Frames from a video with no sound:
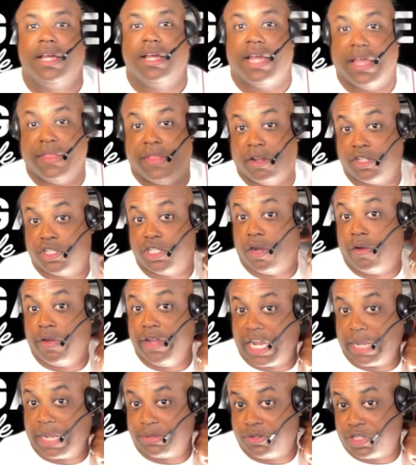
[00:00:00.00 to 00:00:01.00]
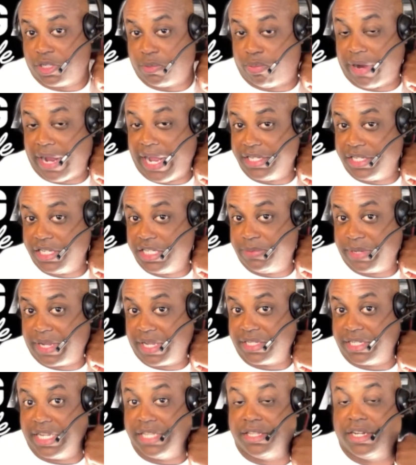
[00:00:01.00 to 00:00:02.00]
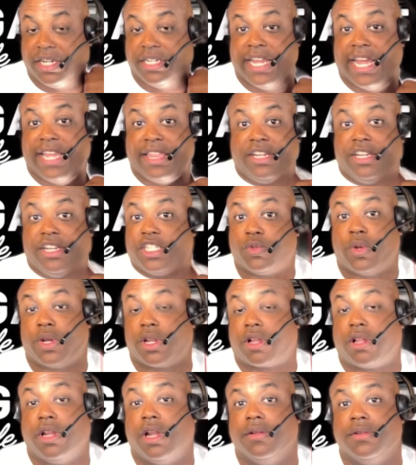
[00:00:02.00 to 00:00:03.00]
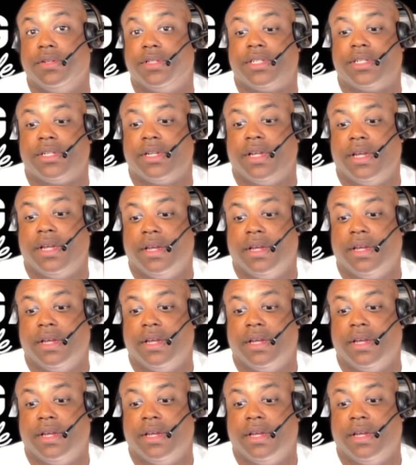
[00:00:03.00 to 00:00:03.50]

and there's no hiccups or surprises, because at the end of the day, they just want to close,